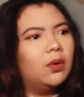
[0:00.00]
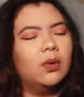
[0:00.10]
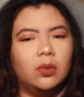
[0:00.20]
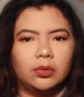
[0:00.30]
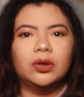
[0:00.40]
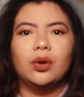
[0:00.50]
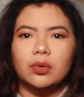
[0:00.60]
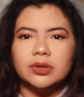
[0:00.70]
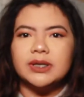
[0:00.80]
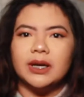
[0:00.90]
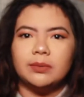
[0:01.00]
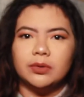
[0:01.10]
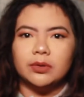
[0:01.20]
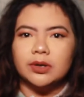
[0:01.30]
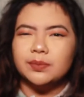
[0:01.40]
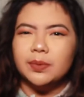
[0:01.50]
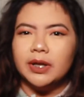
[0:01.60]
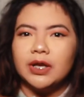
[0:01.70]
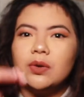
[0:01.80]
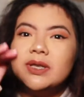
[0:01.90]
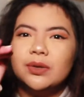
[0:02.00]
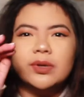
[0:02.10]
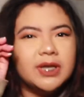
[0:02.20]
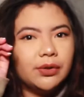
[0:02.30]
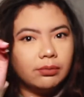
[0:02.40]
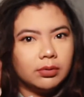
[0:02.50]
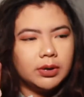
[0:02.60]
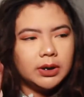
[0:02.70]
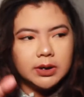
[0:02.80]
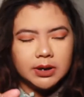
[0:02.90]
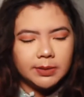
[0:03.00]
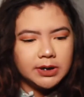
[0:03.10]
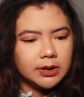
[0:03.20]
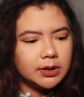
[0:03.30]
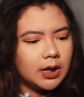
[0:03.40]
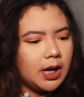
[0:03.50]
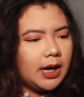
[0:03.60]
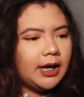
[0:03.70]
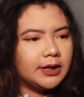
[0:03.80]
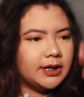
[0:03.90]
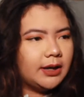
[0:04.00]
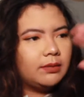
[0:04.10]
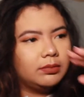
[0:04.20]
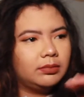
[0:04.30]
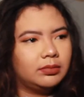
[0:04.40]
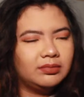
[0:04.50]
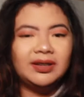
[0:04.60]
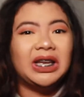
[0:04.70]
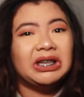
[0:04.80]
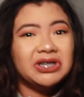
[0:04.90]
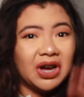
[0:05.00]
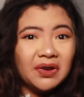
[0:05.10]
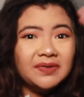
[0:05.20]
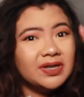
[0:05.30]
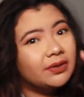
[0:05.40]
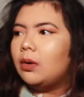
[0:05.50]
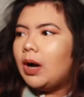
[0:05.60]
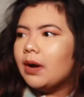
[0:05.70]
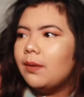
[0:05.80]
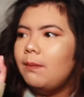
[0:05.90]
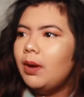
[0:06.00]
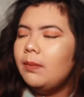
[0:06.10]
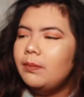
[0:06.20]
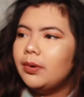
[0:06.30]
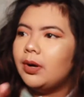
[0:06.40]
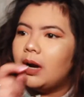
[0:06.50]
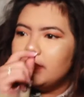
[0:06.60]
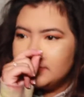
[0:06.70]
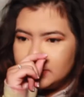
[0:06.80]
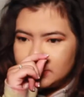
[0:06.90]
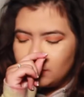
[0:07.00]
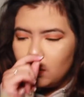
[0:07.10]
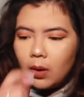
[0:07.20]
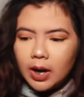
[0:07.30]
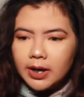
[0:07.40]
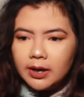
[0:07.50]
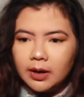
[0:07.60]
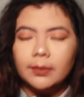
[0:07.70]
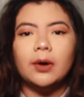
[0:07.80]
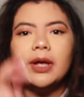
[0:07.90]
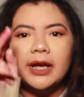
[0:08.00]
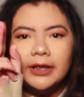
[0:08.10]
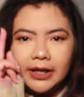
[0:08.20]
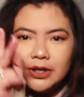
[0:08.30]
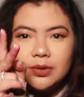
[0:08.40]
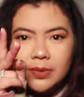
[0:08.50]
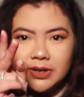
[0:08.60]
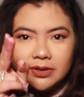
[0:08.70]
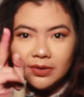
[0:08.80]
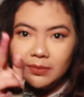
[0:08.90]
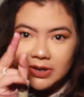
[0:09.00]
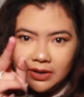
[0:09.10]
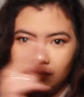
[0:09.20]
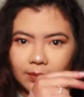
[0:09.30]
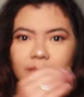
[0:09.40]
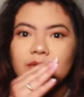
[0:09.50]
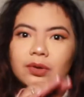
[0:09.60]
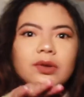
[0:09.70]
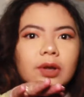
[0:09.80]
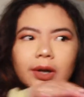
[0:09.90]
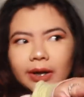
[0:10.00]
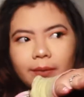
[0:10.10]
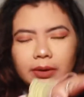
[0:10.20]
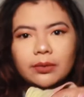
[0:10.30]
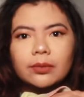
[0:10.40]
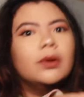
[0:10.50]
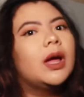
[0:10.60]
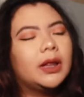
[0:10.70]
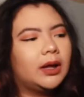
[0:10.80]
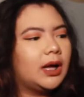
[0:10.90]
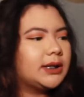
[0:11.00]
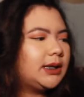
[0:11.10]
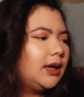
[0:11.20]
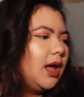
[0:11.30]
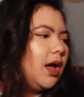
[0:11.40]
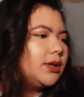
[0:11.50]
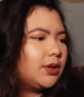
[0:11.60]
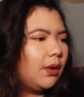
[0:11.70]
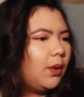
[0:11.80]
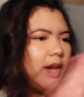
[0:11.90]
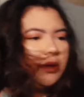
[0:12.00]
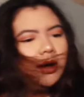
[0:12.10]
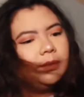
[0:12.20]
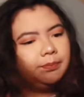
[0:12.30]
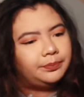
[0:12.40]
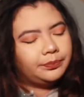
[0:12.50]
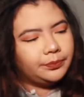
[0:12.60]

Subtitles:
old closed type doors, but like you can still see through it. Does that make sense? And it's like shelves. Oh, I remember I was just walking up. Oh yeah, and like 2 pieces are missing from it, so you can look like right through the closet. So I walked up,